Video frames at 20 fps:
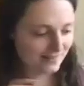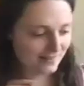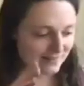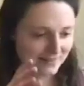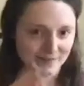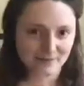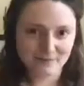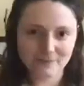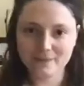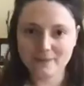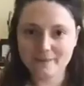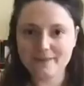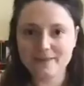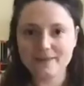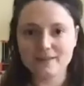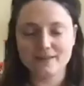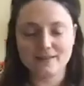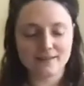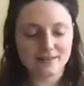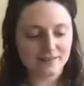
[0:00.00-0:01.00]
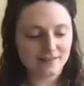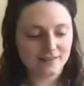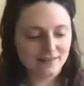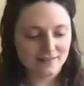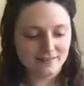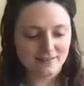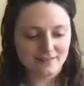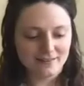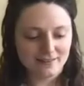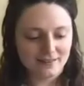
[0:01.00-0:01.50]
Um,
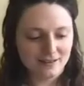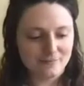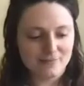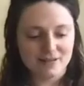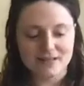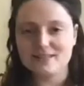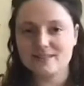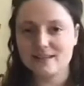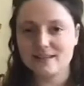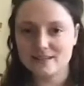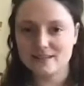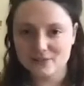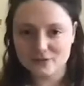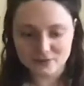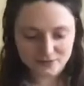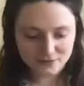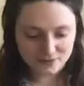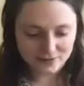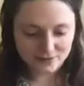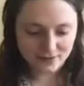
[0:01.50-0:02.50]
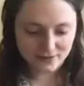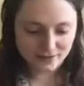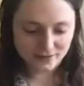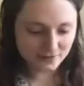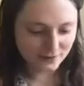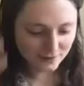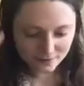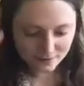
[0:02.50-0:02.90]
I might say uh,